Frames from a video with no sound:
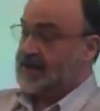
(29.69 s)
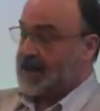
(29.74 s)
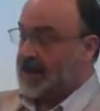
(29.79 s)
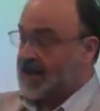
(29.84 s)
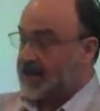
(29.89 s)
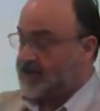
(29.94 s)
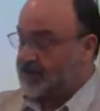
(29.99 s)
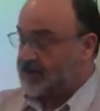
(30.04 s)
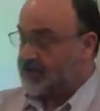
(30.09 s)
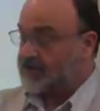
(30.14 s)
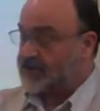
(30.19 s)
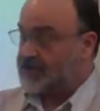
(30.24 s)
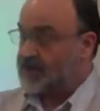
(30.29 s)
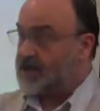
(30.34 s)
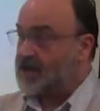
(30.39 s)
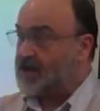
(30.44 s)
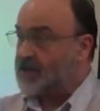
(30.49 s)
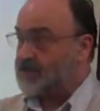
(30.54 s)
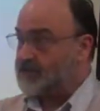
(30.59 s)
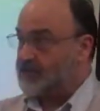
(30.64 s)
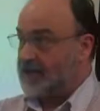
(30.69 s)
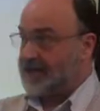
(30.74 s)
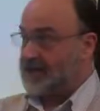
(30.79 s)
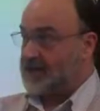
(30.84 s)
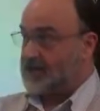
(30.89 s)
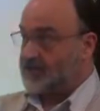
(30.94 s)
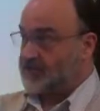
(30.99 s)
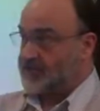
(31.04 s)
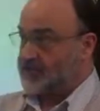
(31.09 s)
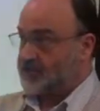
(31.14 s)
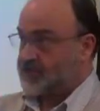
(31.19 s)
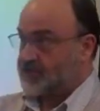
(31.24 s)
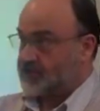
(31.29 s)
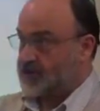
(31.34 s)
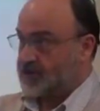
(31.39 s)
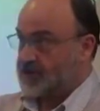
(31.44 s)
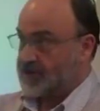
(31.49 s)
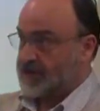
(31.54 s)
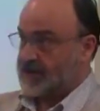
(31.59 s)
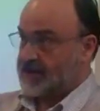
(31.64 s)
and using Arduinos to
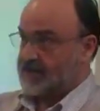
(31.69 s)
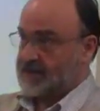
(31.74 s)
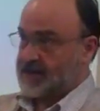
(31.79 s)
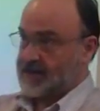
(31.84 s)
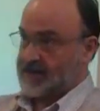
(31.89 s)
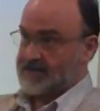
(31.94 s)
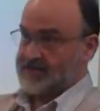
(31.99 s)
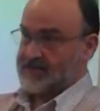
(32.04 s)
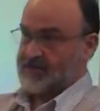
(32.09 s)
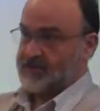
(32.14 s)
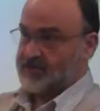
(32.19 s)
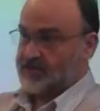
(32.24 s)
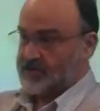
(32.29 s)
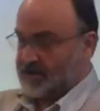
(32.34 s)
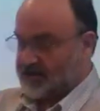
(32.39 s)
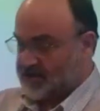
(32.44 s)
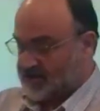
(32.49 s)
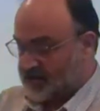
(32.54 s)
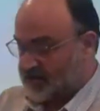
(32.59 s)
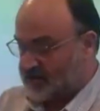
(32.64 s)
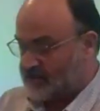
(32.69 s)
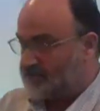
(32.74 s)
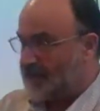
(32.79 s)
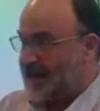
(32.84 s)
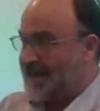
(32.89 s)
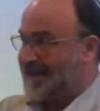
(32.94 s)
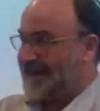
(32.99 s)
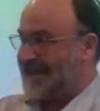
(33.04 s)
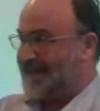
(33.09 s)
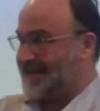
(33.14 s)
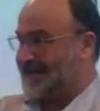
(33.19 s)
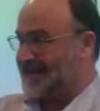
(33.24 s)
try and get kids interested in making